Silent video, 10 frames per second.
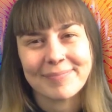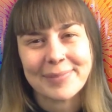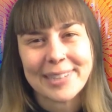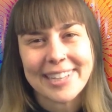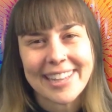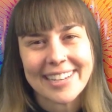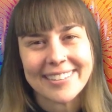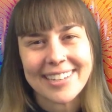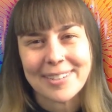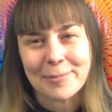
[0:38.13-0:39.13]
Breathe out
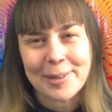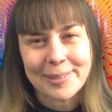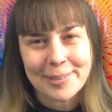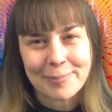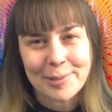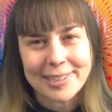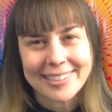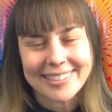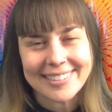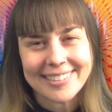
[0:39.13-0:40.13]
and welcome what
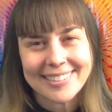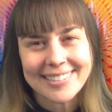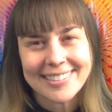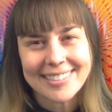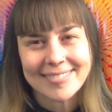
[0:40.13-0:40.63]
is.